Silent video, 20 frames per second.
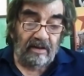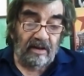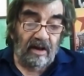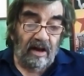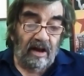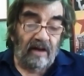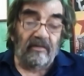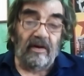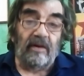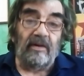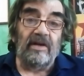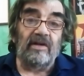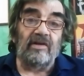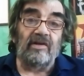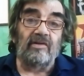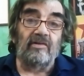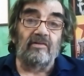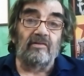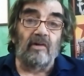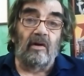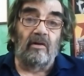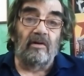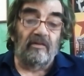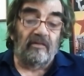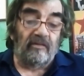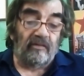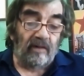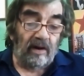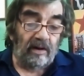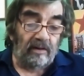a very strong
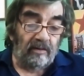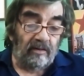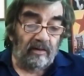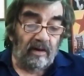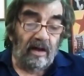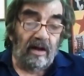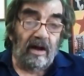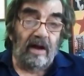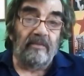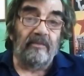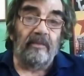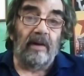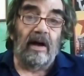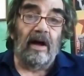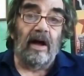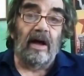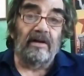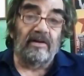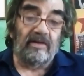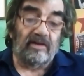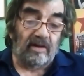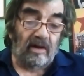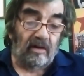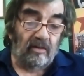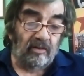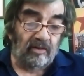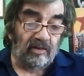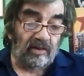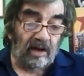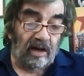front line by
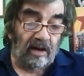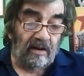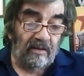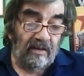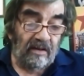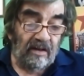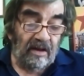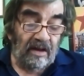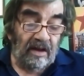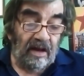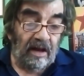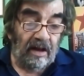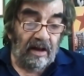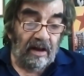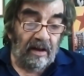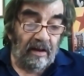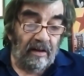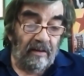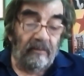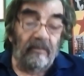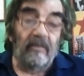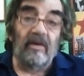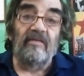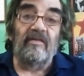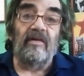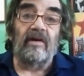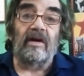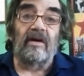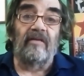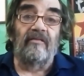Solskjaer uh, with
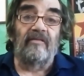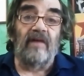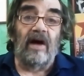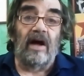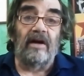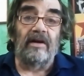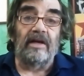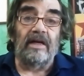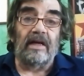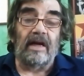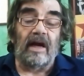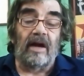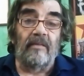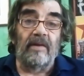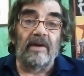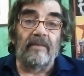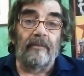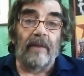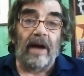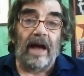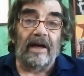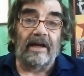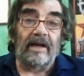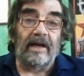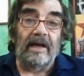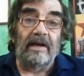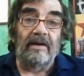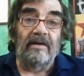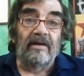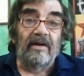Cavani coming back
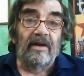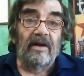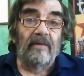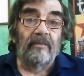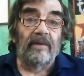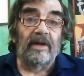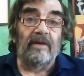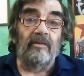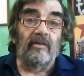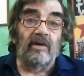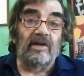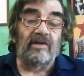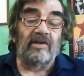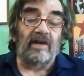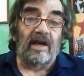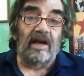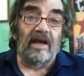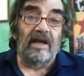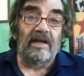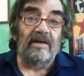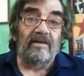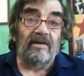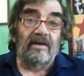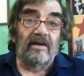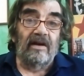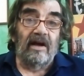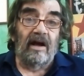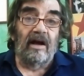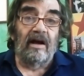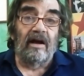in, but he retained
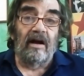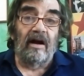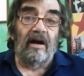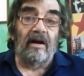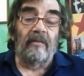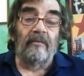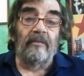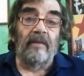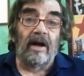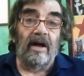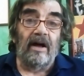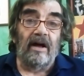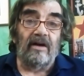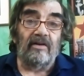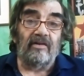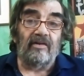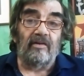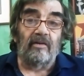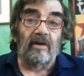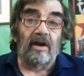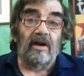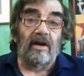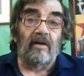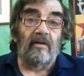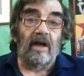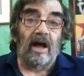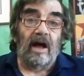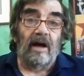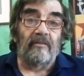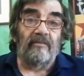uh, Martial
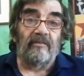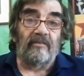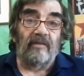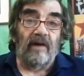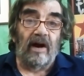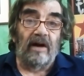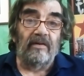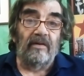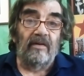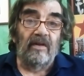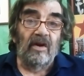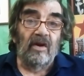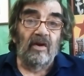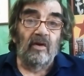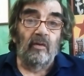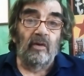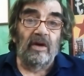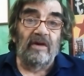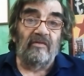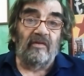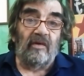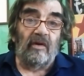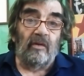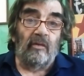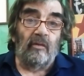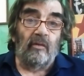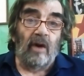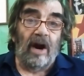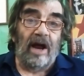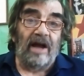up front with
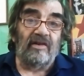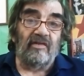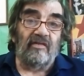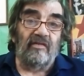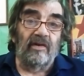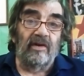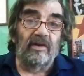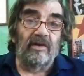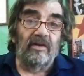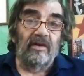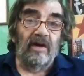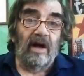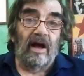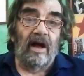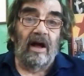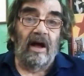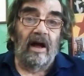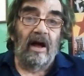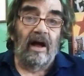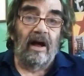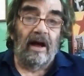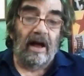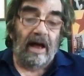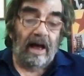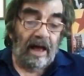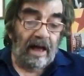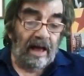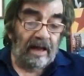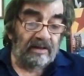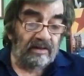Rashford
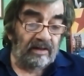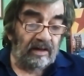and